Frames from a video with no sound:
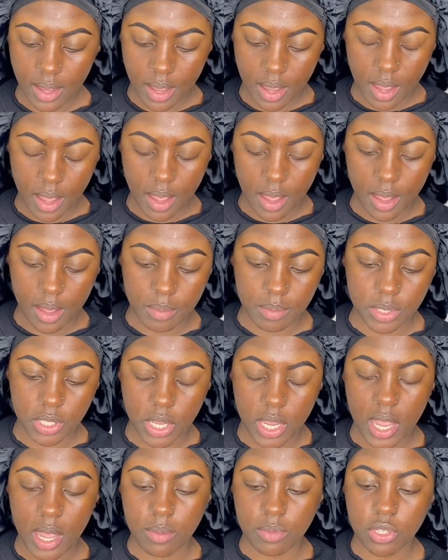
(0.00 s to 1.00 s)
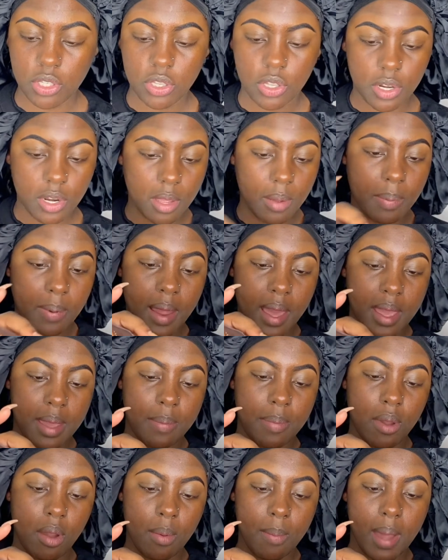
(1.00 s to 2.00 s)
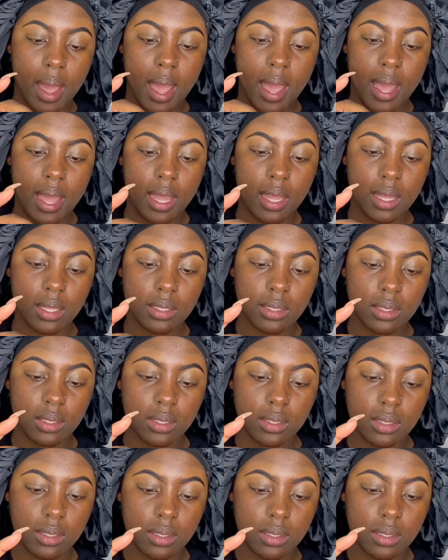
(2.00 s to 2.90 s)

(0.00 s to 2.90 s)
So yeah, I'm just going to apply a bit on my hands.